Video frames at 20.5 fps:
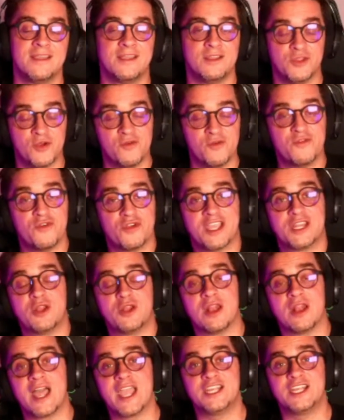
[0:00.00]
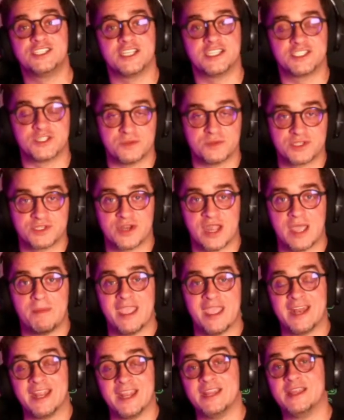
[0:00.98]
Don't forget to like, share, subscribe,
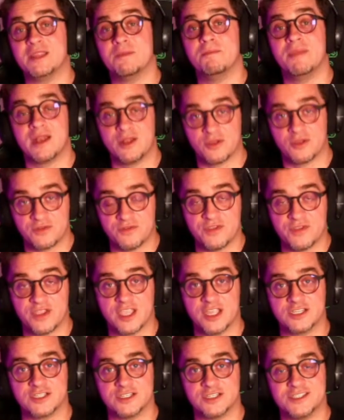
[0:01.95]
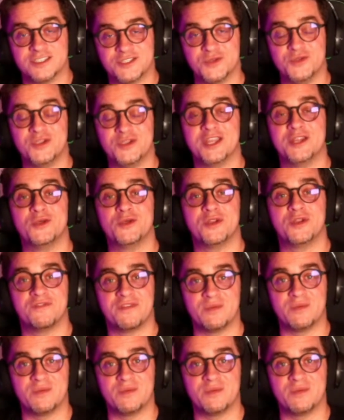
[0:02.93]
and hit the bell notification so you get notified